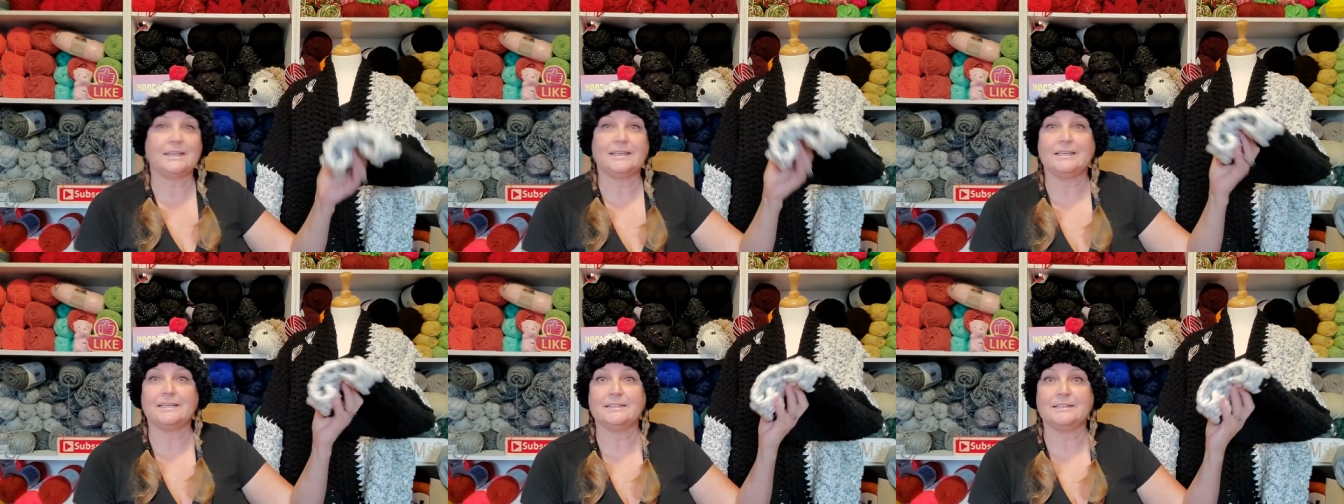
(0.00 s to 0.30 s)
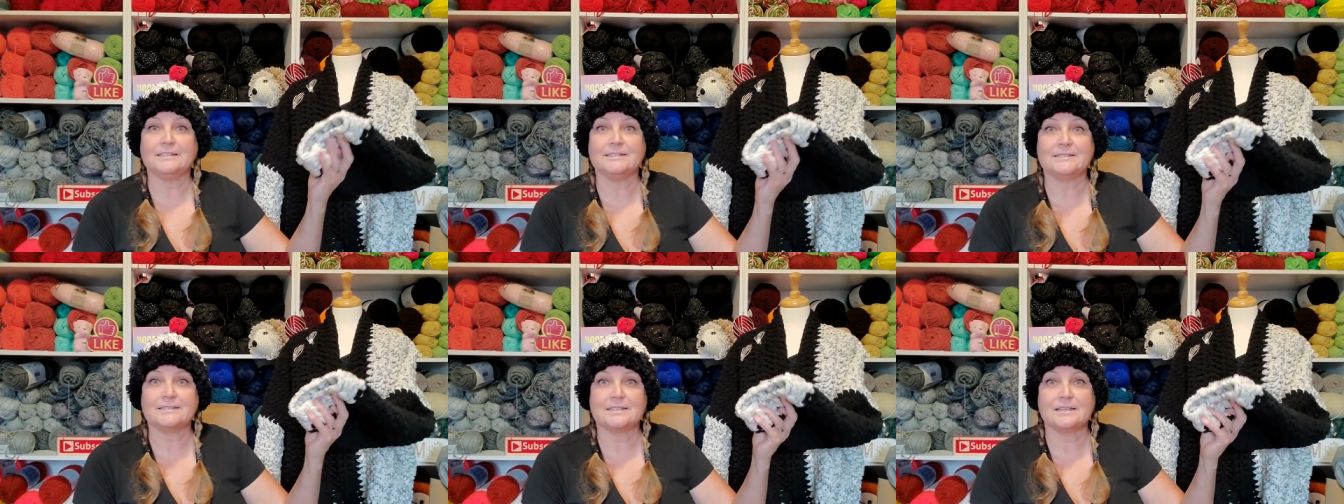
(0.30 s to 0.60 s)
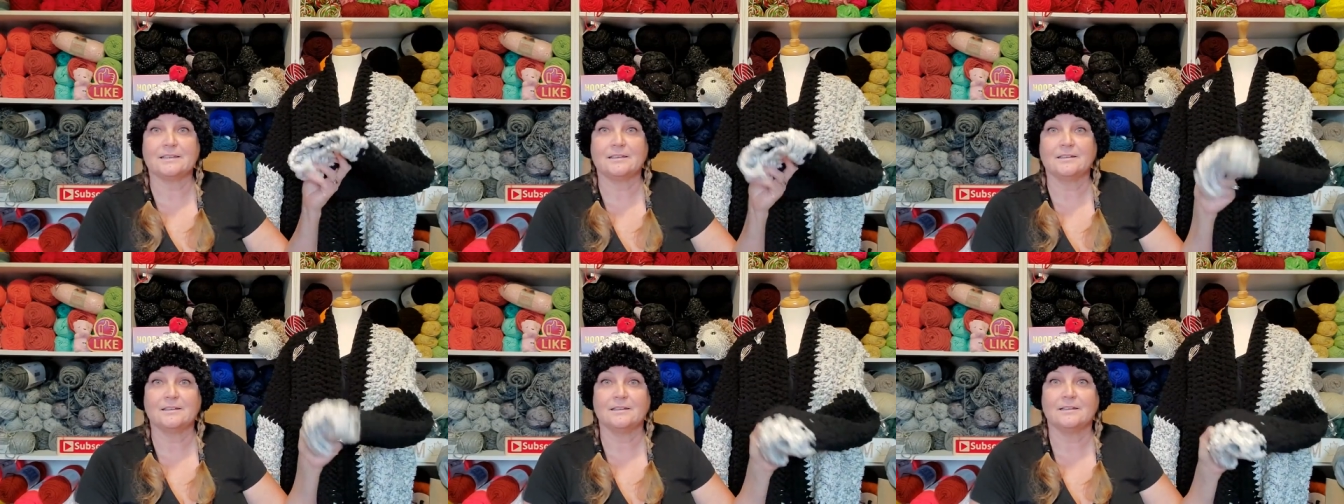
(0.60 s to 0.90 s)
is,
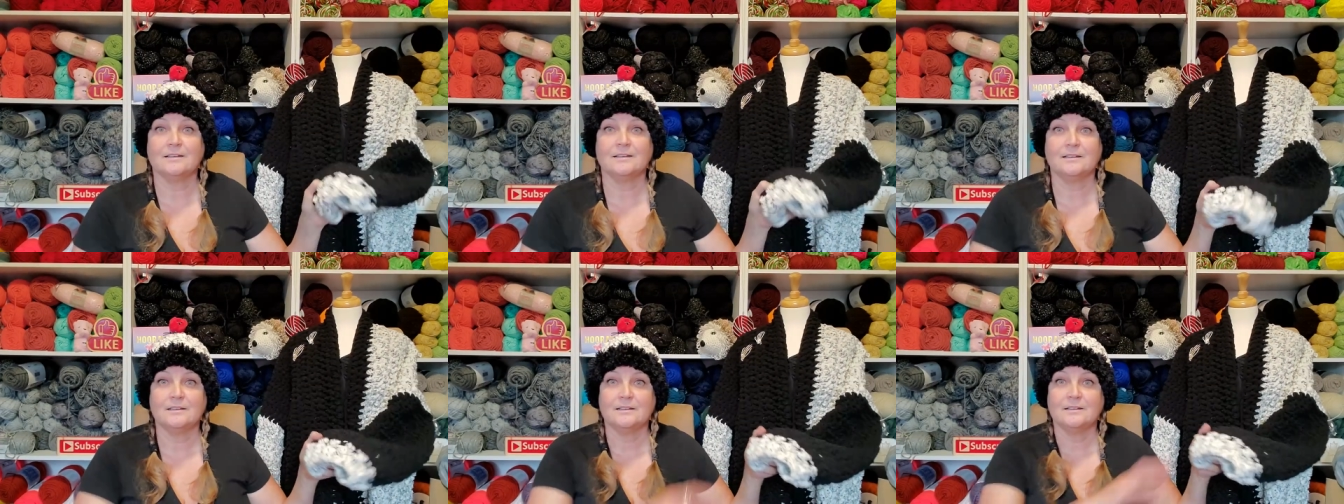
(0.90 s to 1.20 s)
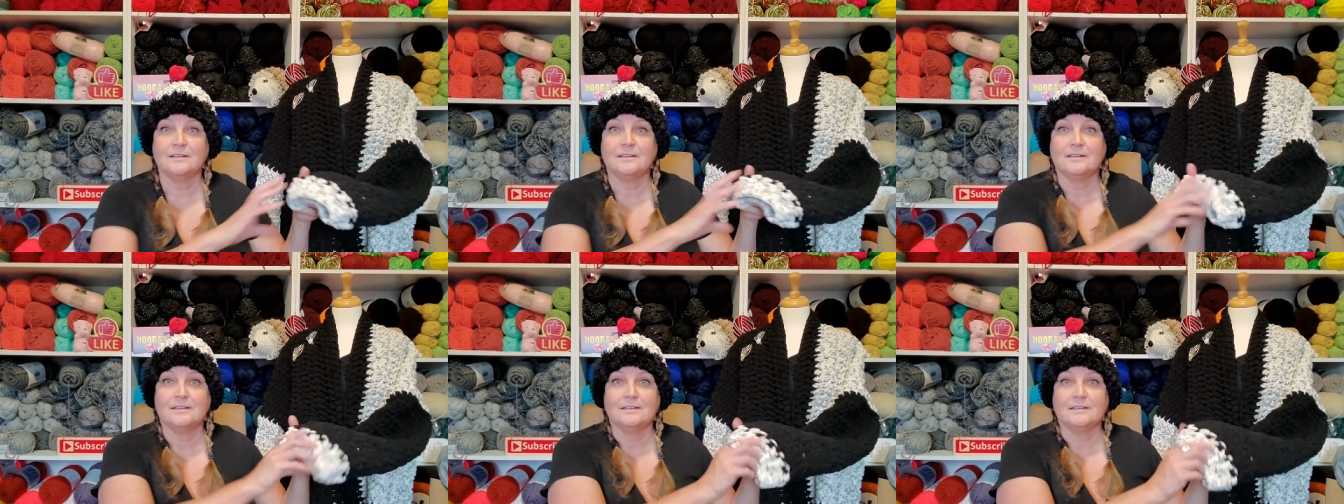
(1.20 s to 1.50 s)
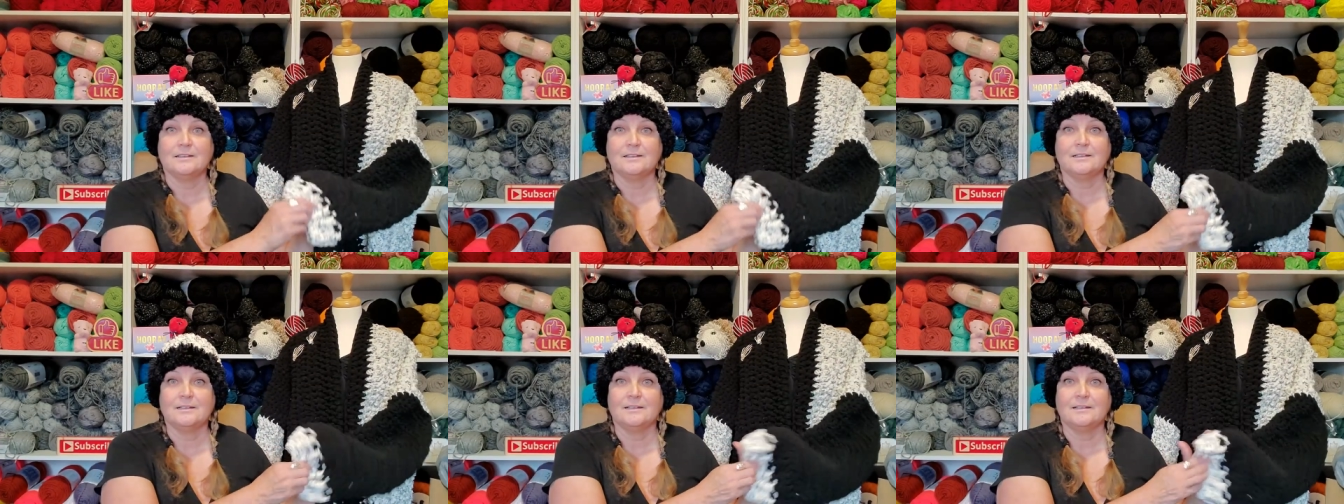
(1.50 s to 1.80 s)

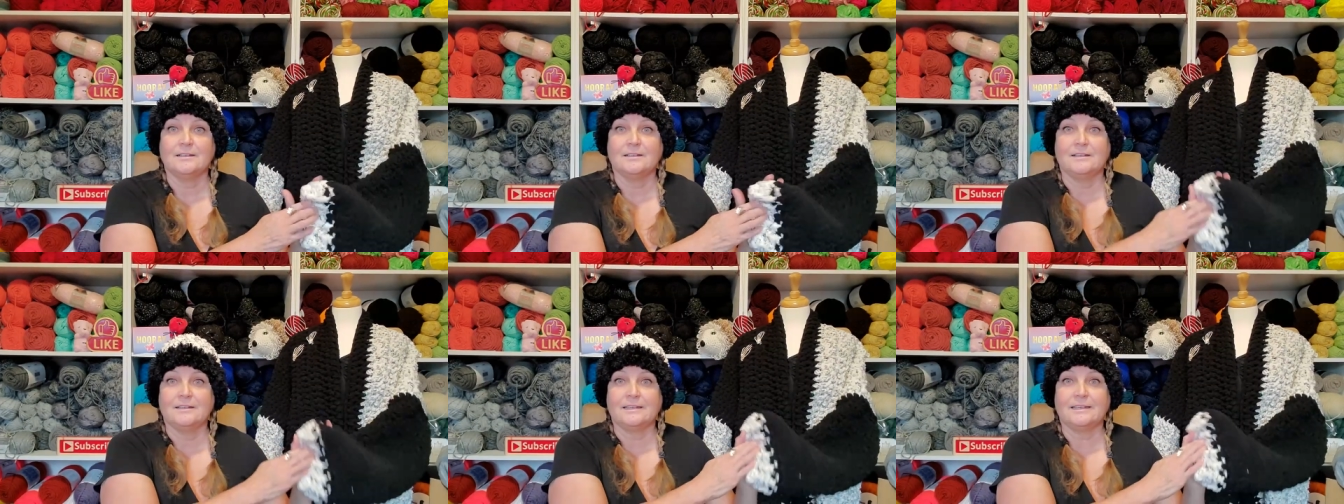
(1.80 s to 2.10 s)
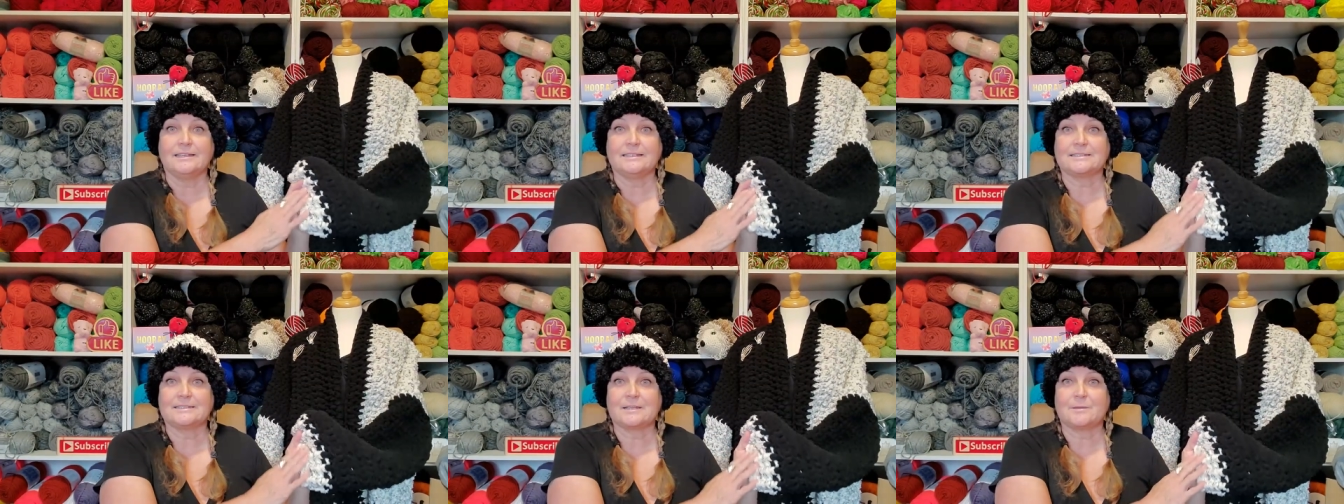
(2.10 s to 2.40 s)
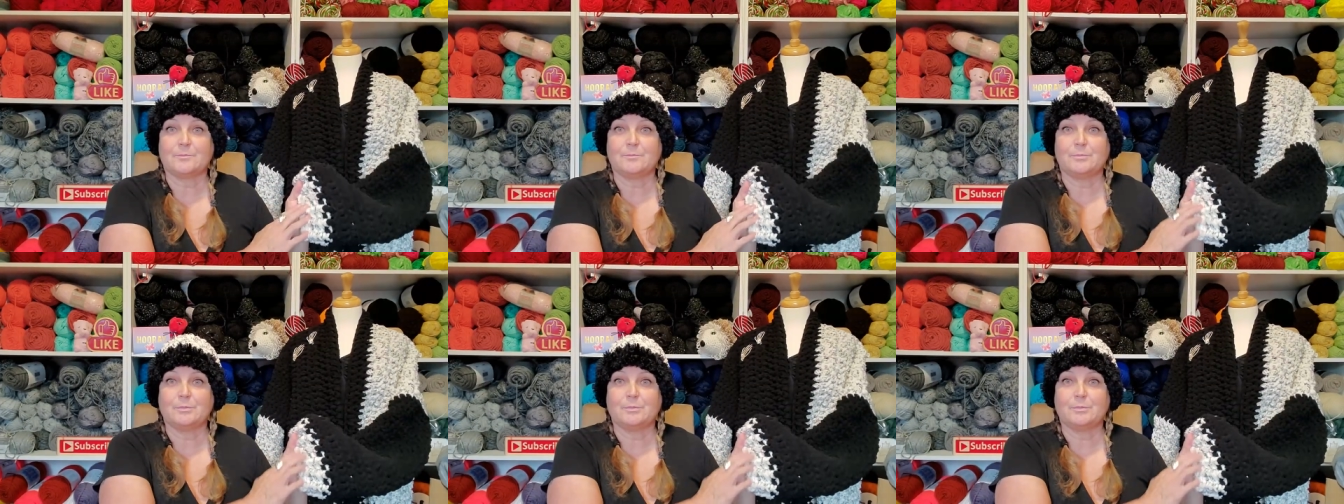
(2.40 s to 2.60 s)
it's